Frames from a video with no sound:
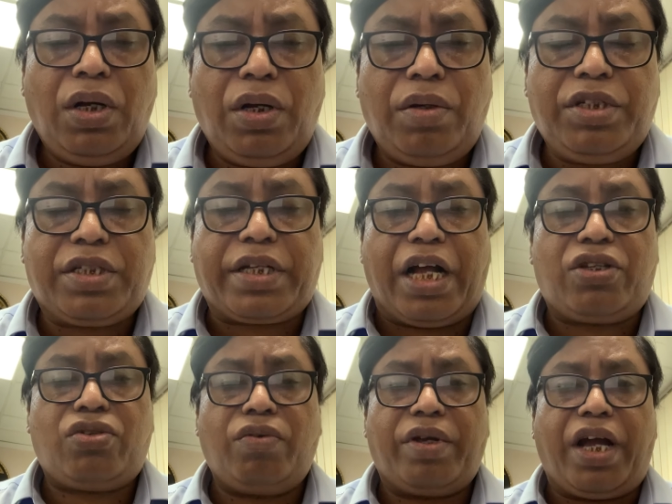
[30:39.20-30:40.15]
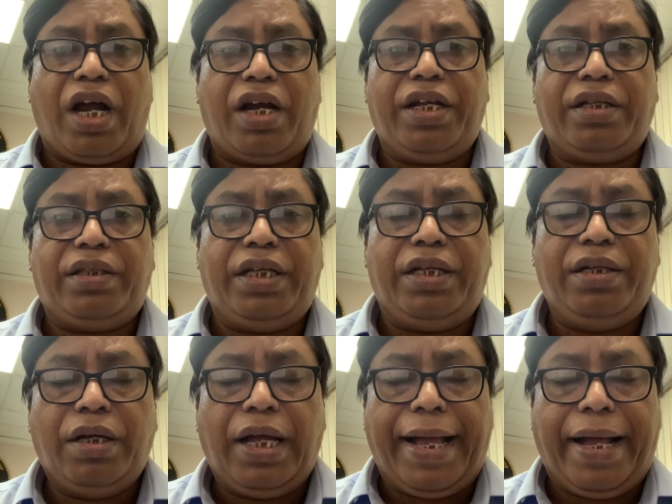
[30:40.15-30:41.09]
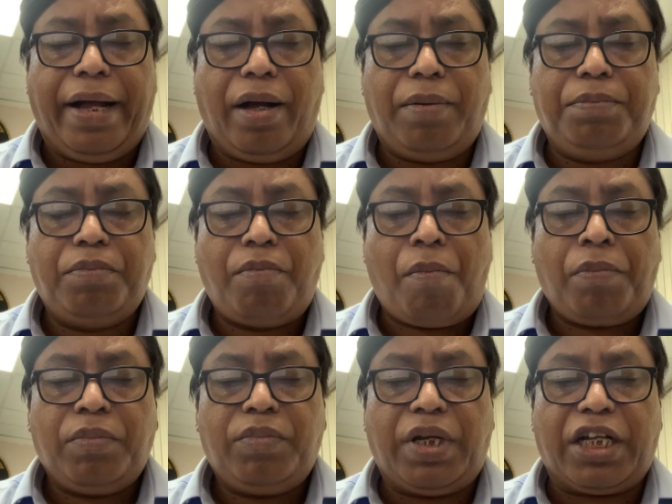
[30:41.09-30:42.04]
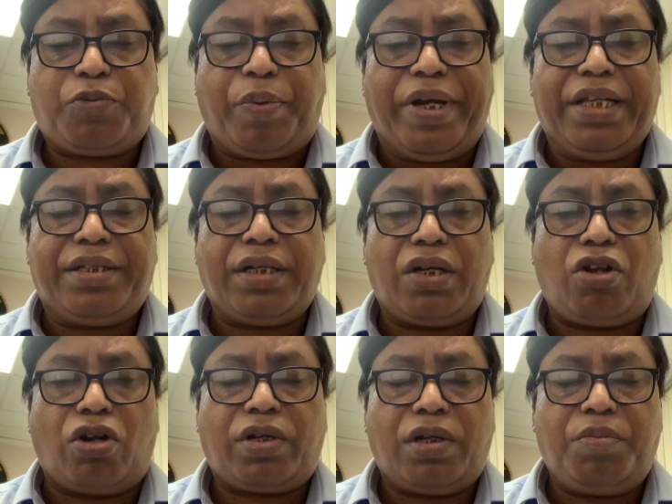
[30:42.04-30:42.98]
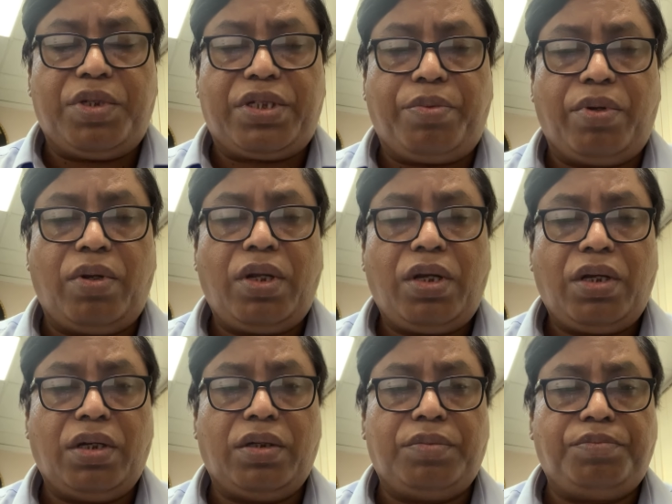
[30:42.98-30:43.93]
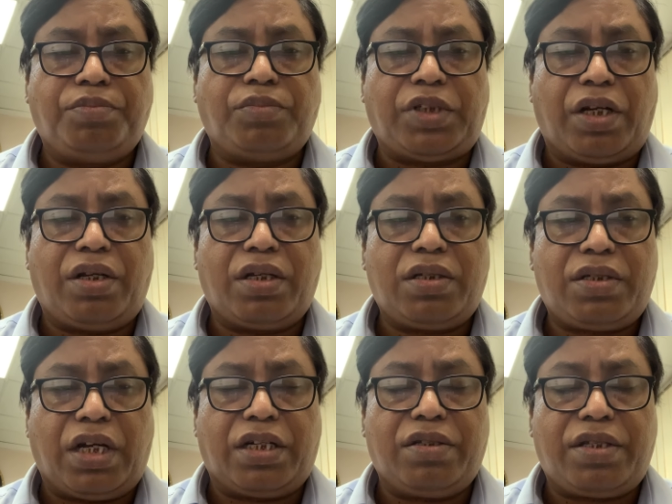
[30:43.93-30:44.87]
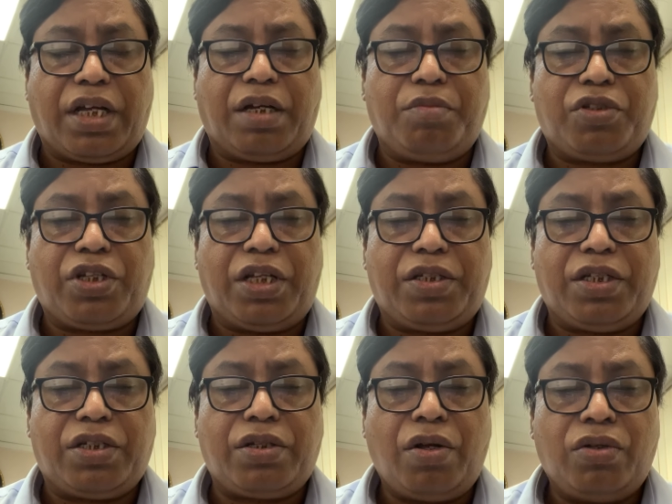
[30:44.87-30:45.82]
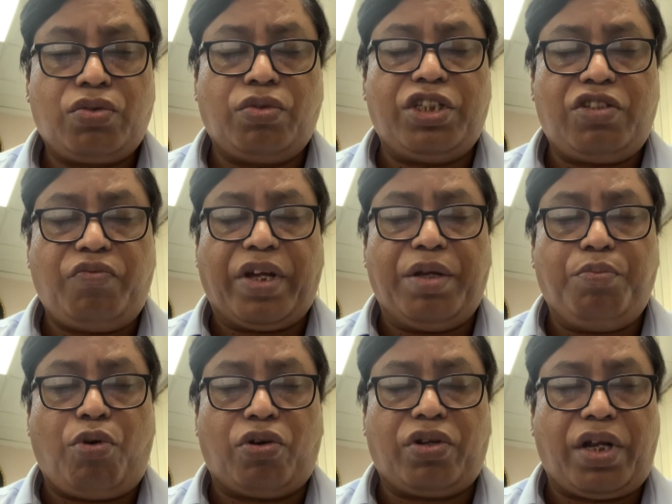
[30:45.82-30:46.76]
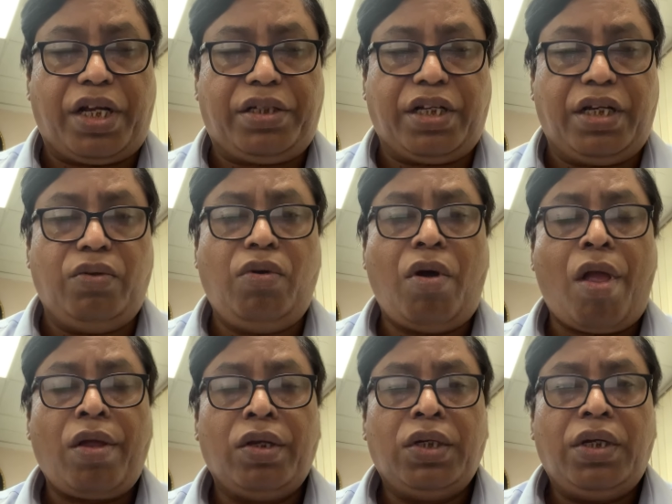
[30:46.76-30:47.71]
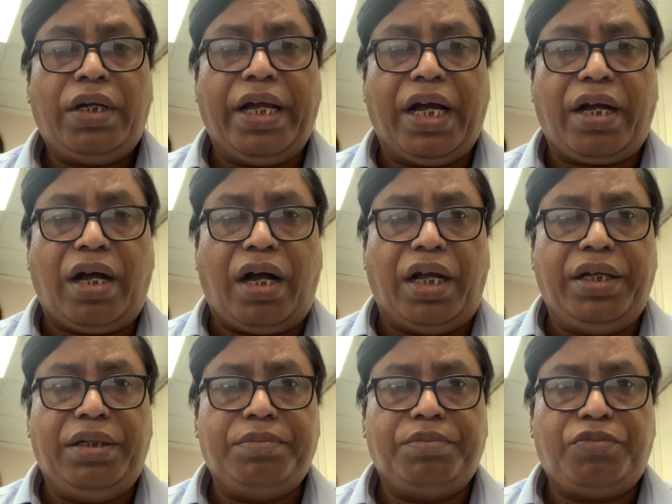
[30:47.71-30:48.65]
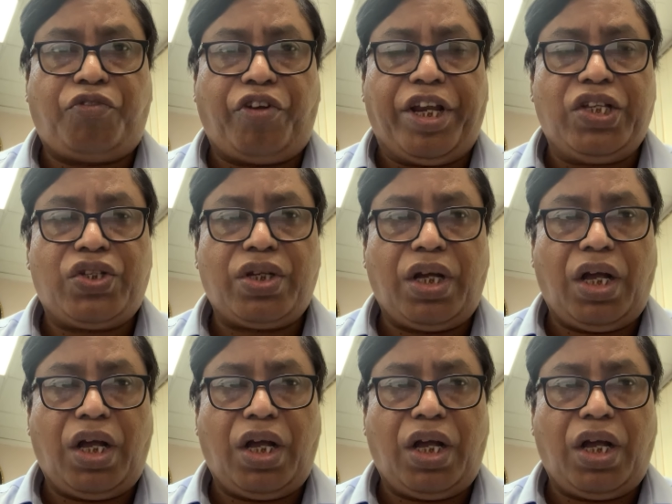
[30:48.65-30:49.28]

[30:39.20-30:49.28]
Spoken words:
discussion regarding the expenditure not admissible under certain circumstances. So this is very important, I tell you. Here I finish